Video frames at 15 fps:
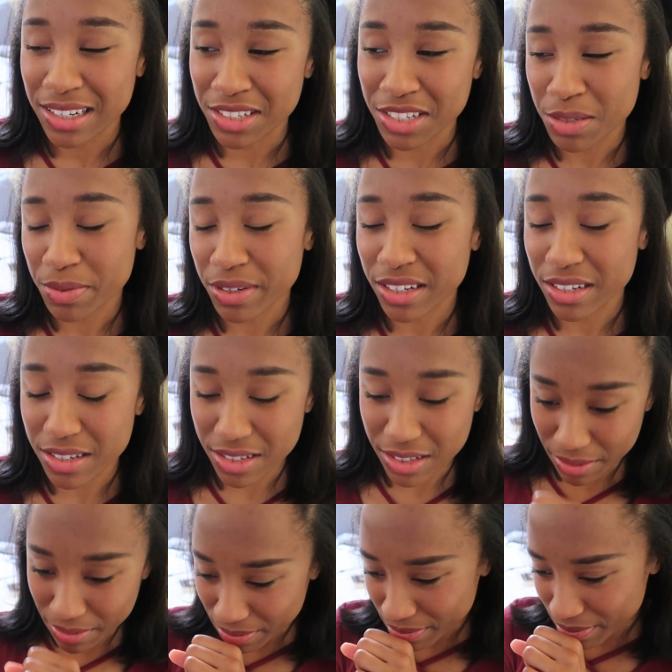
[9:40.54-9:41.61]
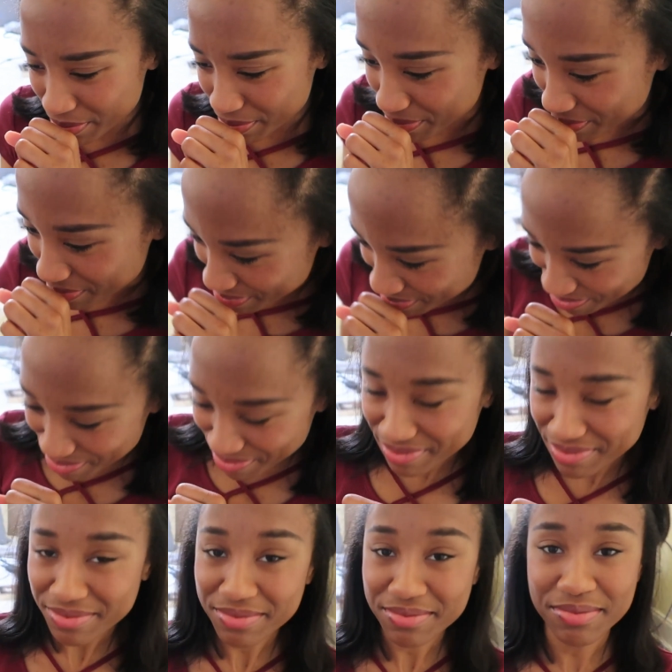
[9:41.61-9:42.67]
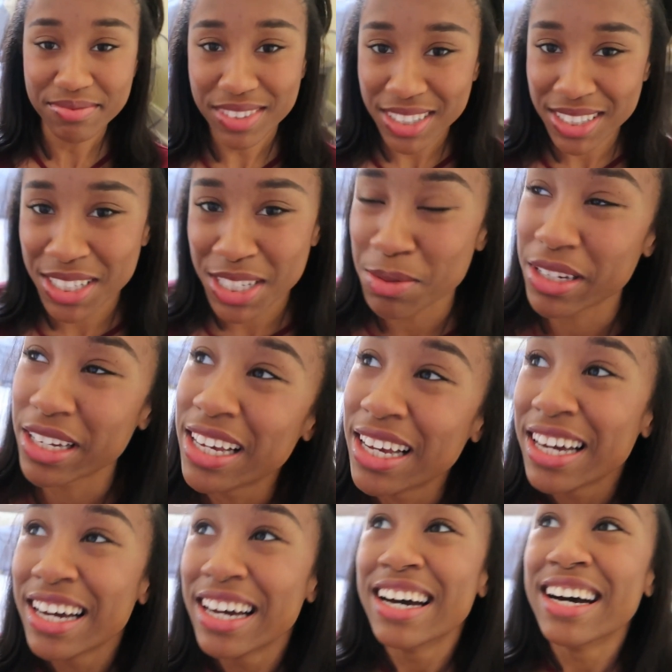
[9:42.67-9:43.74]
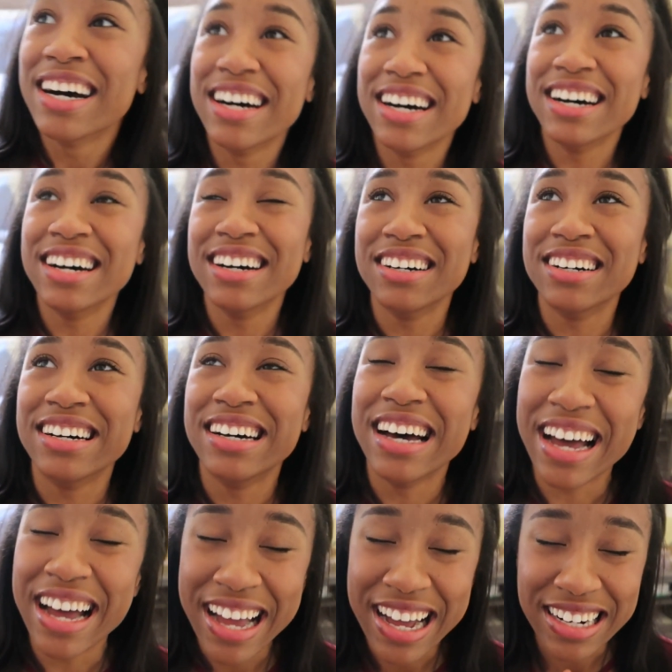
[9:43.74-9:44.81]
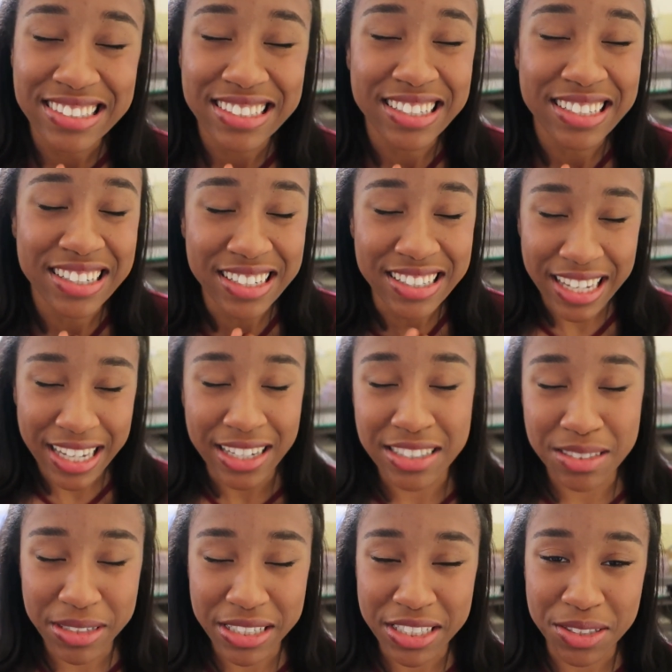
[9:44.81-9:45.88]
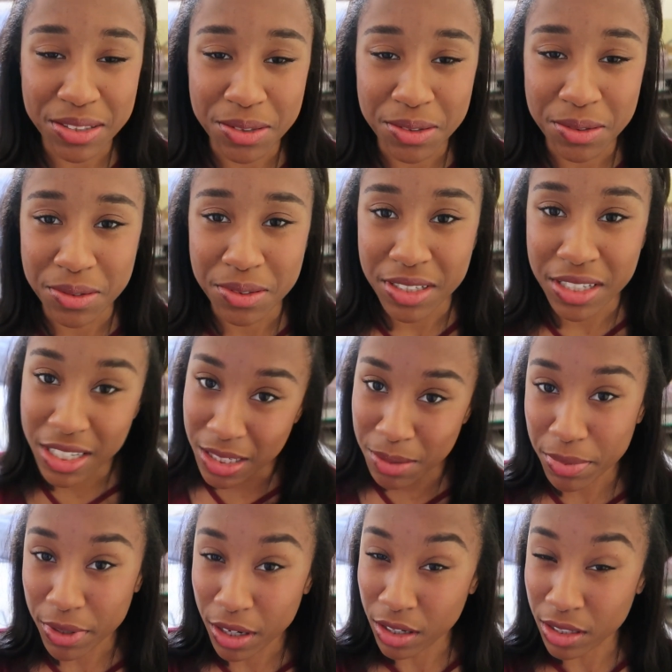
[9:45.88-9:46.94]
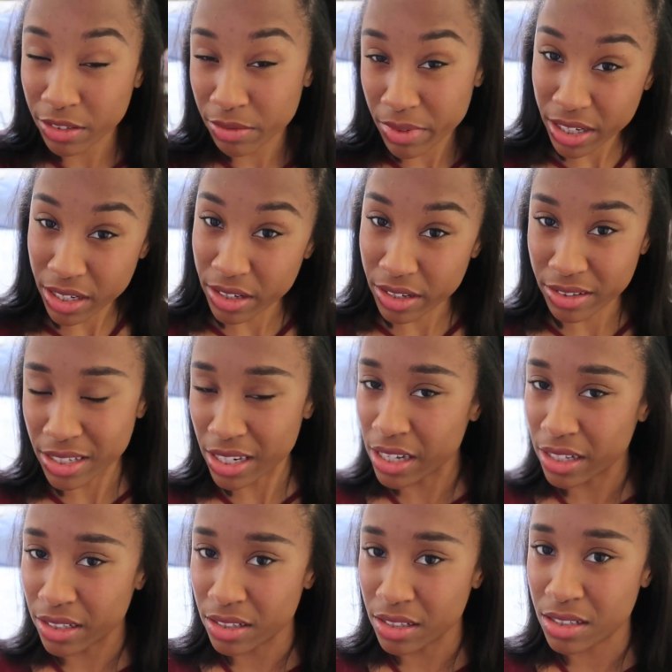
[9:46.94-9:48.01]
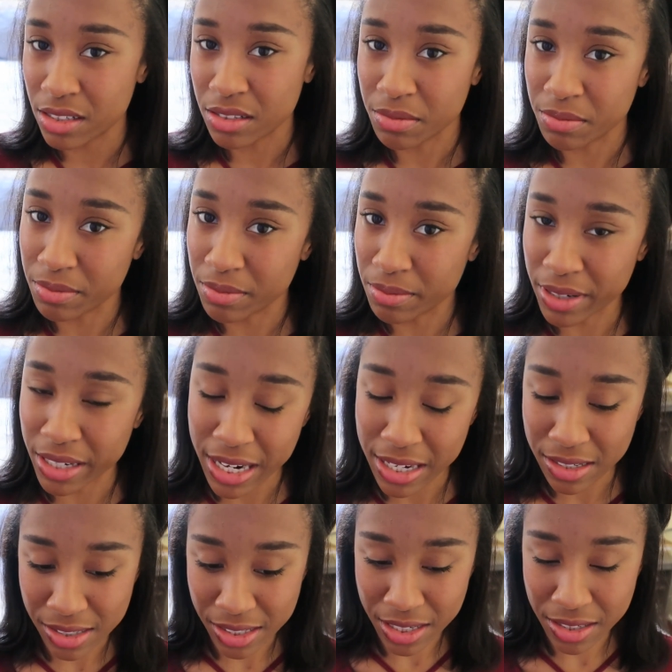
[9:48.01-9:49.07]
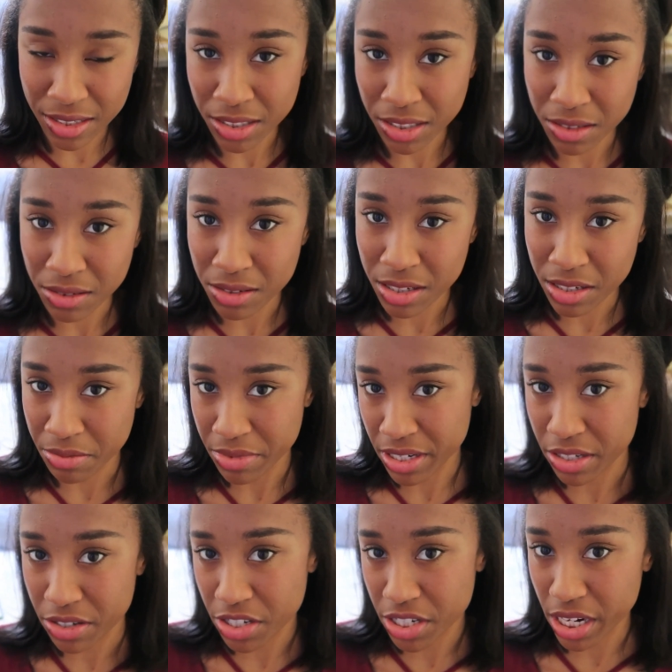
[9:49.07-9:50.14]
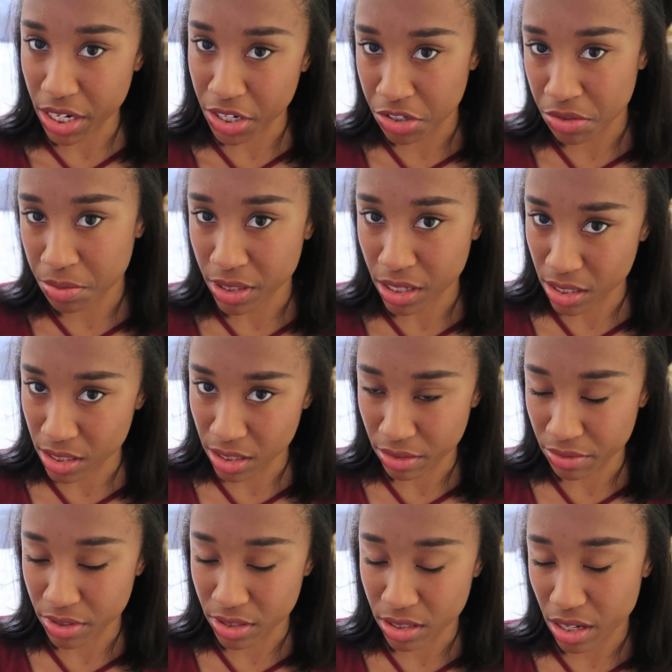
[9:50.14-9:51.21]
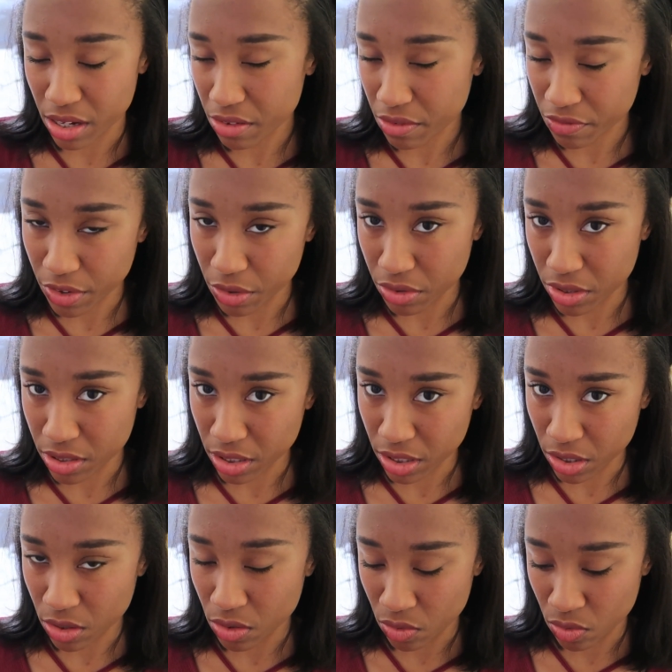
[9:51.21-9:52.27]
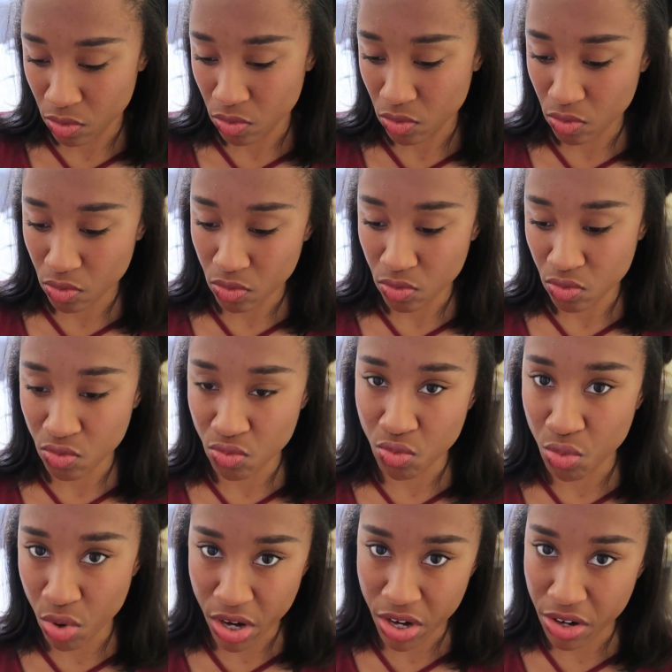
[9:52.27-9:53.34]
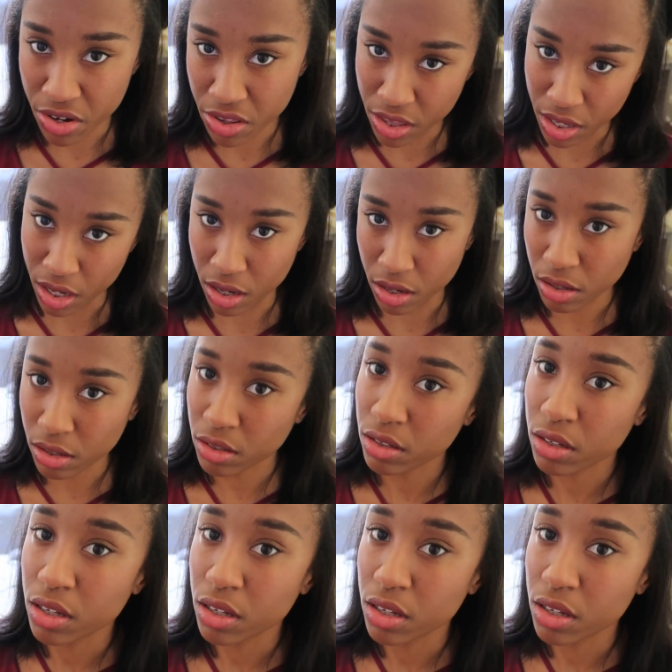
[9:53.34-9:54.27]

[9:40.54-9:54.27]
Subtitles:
just because excuse me, acting allows me to keep all of my other talents, but I just get to use them interchangeably instead of just like focusing on one thing,